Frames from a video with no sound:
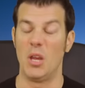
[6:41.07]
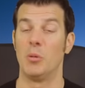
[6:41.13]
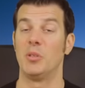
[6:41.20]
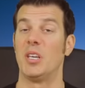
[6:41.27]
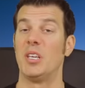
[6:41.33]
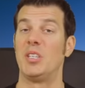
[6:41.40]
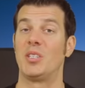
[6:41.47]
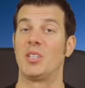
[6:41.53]
It
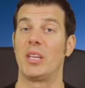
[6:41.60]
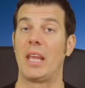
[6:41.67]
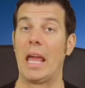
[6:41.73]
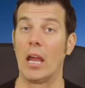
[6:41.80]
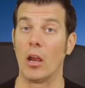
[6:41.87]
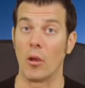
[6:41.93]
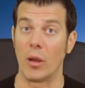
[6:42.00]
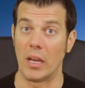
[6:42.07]
was a
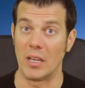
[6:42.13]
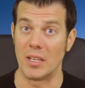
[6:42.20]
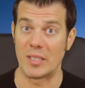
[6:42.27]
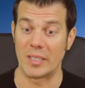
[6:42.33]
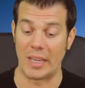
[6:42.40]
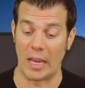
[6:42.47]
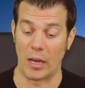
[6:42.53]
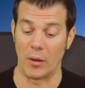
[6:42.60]
scary,
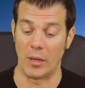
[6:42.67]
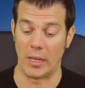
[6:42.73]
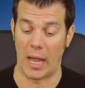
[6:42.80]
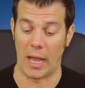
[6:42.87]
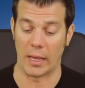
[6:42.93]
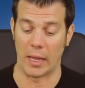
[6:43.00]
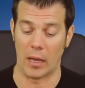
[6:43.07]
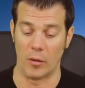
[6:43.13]
scary
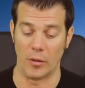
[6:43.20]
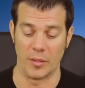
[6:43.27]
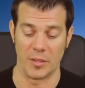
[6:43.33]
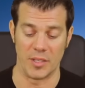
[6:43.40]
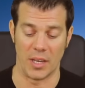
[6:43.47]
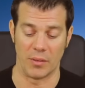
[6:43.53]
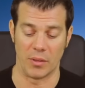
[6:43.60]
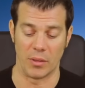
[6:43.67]
knockout in the
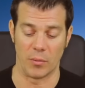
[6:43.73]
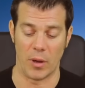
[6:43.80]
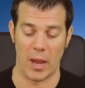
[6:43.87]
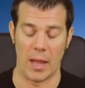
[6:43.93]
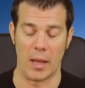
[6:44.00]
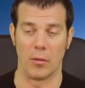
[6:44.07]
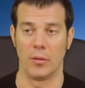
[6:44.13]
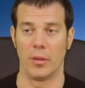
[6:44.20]
seventh
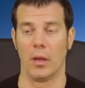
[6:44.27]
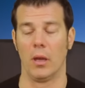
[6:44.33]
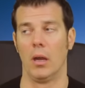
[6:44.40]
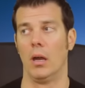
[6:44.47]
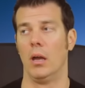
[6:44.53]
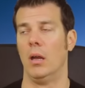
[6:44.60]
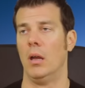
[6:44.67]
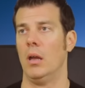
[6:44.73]
round.
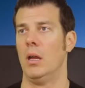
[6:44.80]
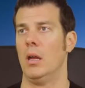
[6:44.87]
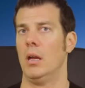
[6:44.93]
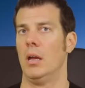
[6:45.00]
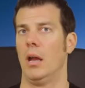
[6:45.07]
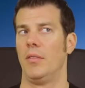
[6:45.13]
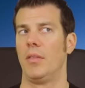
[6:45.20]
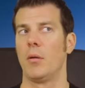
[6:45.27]
I
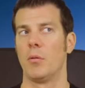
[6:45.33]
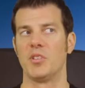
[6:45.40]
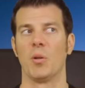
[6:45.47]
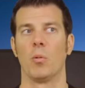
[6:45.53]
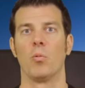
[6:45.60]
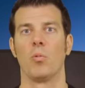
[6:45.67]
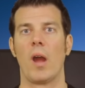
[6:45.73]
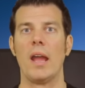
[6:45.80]
think it was
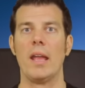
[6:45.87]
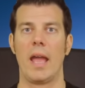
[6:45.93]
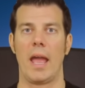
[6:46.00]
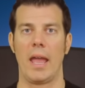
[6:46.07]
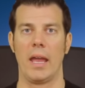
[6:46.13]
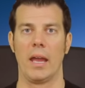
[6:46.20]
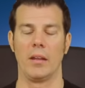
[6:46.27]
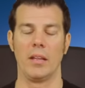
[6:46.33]
a right
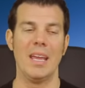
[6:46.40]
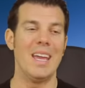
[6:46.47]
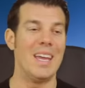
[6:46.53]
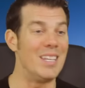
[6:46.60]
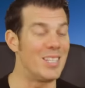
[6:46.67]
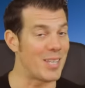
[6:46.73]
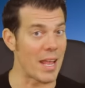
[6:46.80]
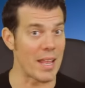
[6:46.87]
hand.
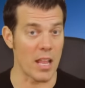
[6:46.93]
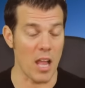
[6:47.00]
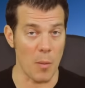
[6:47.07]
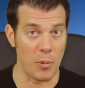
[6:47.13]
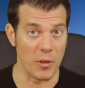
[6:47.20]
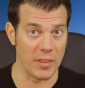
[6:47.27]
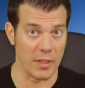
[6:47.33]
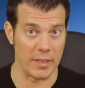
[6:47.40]
He set it
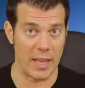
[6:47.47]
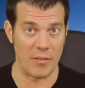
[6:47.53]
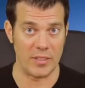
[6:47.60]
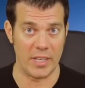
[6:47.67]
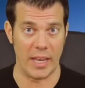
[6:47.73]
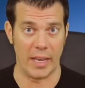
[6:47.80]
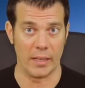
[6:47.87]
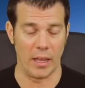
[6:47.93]
up with the
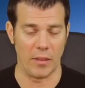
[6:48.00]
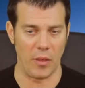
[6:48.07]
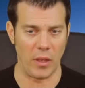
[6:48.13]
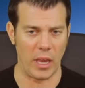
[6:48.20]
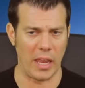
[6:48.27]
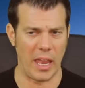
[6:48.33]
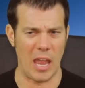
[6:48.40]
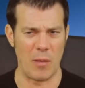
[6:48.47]
left hand. I
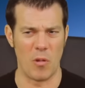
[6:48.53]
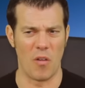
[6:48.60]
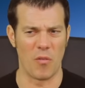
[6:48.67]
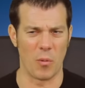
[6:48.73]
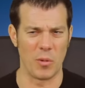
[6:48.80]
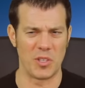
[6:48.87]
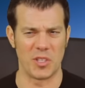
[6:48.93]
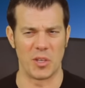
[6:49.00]
think he came
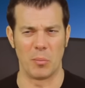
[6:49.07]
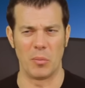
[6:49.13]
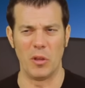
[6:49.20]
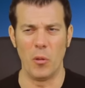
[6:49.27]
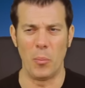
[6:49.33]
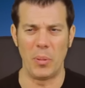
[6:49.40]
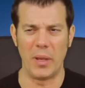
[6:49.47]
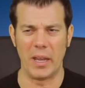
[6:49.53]
over with some
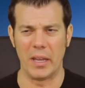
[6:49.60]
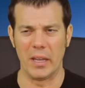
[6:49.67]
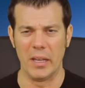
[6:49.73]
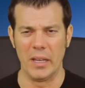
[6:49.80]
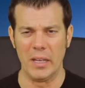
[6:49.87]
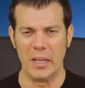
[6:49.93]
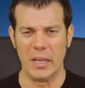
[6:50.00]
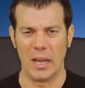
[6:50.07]

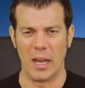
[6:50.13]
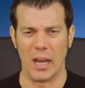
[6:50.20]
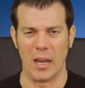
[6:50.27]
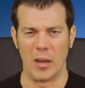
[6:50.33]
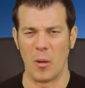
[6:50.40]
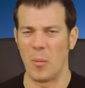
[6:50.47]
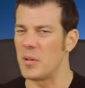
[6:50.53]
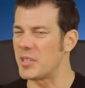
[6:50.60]
looping,
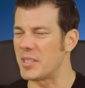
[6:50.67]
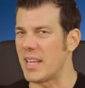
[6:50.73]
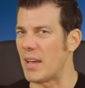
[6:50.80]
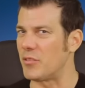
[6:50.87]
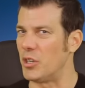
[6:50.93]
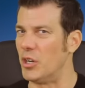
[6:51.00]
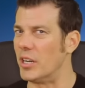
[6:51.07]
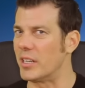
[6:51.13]
almost
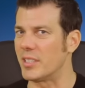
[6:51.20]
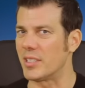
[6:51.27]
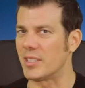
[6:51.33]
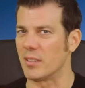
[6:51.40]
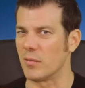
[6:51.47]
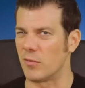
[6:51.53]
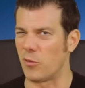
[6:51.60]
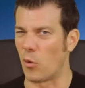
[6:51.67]
left
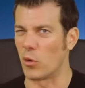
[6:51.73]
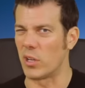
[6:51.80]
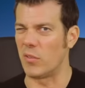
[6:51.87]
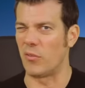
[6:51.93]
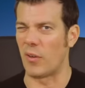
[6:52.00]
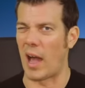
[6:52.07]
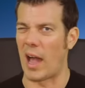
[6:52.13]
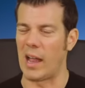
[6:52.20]
hooks,
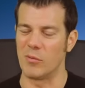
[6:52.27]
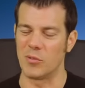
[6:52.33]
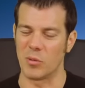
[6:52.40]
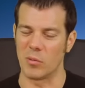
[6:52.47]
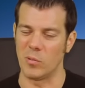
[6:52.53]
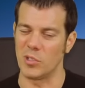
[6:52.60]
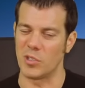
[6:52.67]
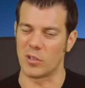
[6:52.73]

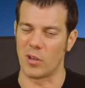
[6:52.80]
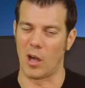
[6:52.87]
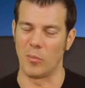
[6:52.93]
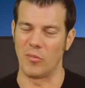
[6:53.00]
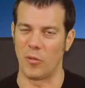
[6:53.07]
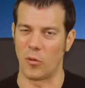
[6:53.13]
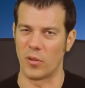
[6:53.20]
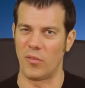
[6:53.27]
45s, we used to call
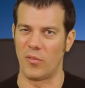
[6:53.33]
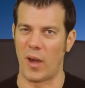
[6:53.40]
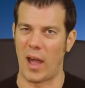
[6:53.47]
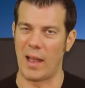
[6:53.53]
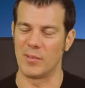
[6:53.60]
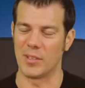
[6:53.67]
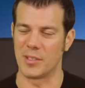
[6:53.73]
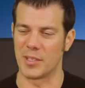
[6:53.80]
them
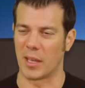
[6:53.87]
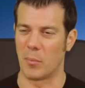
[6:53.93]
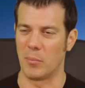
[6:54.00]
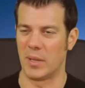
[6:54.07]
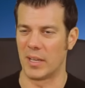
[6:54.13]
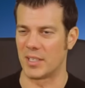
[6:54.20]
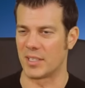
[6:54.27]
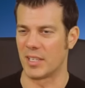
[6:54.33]
45s. It's like a
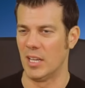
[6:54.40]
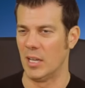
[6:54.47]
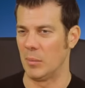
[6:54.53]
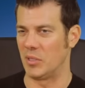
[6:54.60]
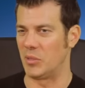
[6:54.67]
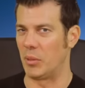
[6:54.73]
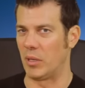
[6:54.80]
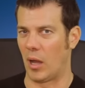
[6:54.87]
mix
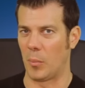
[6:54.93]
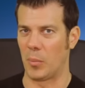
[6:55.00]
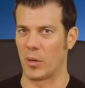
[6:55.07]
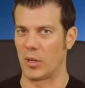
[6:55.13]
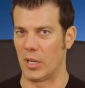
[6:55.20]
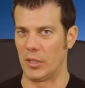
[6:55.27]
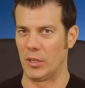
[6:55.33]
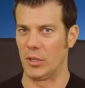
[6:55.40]
between an
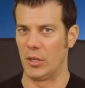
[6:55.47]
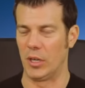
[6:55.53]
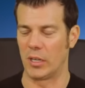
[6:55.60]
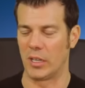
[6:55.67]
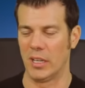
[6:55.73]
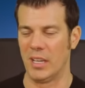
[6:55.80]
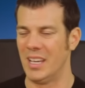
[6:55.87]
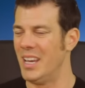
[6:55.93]
uppercut and a
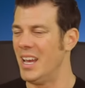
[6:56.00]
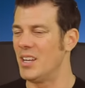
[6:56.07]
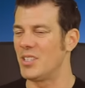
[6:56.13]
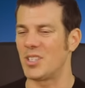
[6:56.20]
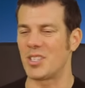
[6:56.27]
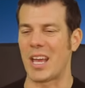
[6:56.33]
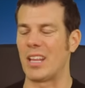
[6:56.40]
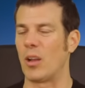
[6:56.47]
hook.
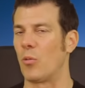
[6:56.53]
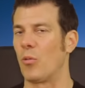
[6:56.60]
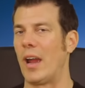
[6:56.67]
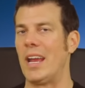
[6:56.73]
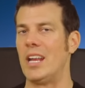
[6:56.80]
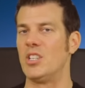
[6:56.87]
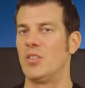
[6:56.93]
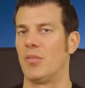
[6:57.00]
Just kind of
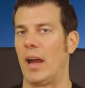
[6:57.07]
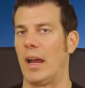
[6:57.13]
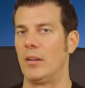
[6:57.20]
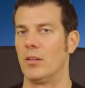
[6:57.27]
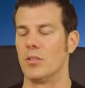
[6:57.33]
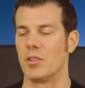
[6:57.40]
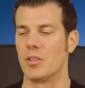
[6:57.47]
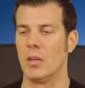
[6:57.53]
range
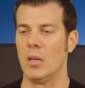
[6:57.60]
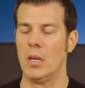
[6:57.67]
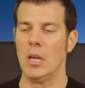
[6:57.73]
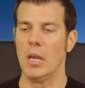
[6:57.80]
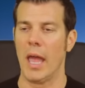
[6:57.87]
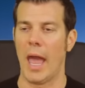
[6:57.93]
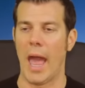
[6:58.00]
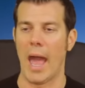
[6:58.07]
finders
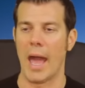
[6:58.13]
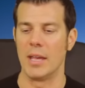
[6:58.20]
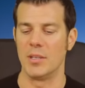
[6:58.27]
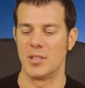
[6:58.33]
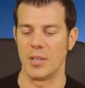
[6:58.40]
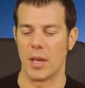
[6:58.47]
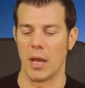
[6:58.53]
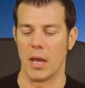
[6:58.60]

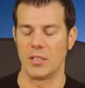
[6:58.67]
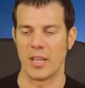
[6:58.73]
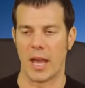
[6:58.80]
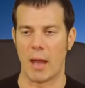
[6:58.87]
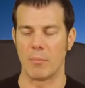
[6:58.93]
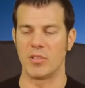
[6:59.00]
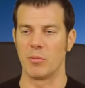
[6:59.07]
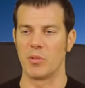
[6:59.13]
as
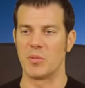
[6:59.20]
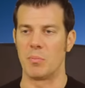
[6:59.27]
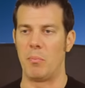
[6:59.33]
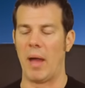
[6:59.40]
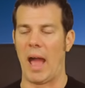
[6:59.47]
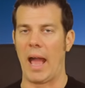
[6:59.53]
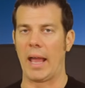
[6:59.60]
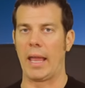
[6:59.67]
Thompson was
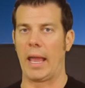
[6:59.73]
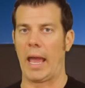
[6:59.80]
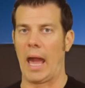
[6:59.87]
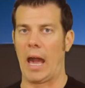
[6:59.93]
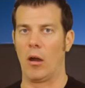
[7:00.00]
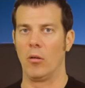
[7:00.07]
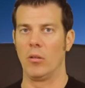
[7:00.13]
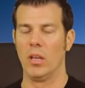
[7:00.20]
backing
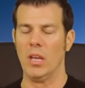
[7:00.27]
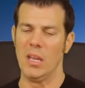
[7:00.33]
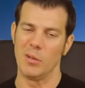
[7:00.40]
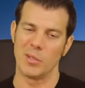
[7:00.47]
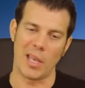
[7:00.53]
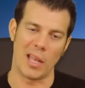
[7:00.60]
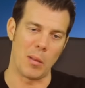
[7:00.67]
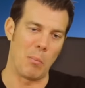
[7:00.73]
out.
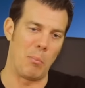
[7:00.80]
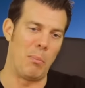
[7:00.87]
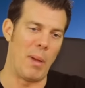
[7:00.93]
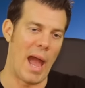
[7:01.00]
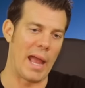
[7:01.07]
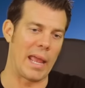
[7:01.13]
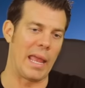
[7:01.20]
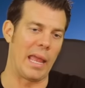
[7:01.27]
He's kind of
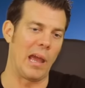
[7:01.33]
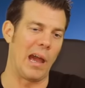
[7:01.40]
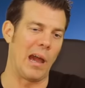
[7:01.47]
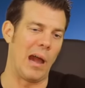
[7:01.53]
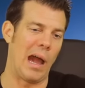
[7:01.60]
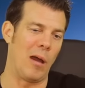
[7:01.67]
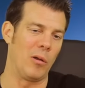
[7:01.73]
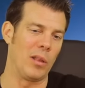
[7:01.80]
backing
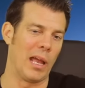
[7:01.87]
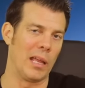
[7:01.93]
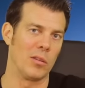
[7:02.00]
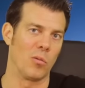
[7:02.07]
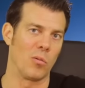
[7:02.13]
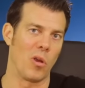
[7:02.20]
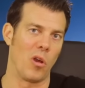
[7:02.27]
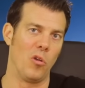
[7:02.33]
out
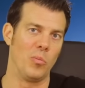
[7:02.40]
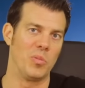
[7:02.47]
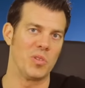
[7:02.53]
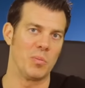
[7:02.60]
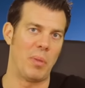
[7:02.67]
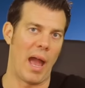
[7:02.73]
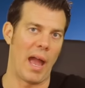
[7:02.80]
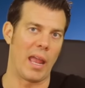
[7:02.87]
on the
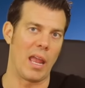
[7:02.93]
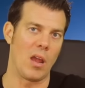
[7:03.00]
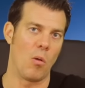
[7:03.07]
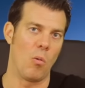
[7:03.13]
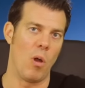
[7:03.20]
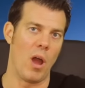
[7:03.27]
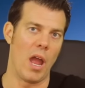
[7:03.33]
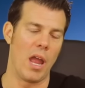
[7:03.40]
ropes, backing
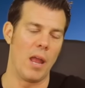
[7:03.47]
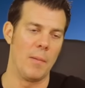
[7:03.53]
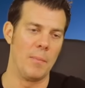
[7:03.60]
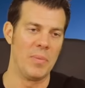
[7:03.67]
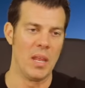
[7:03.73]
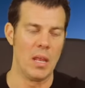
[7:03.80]
away.